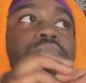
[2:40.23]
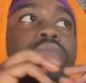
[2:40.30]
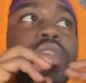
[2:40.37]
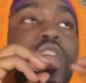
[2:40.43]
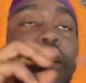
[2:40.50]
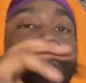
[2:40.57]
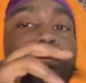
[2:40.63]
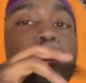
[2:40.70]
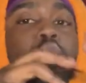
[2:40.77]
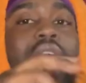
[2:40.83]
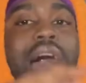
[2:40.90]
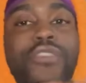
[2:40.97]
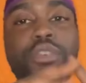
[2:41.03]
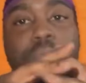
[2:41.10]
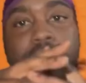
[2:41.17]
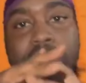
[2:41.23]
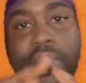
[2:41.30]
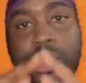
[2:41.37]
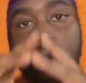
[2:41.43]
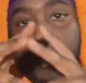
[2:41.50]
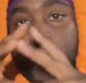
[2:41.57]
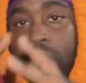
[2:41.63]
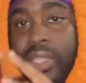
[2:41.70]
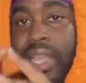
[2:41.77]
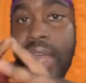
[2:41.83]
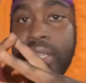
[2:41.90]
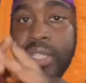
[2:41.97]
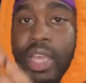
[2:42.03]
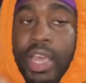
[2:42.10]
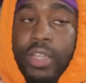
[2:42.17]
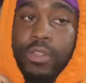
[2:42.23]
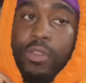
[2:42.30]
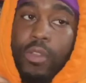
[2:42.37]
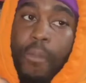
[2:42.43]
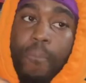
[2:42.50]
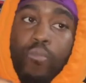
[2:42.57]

If you have a place to put that tent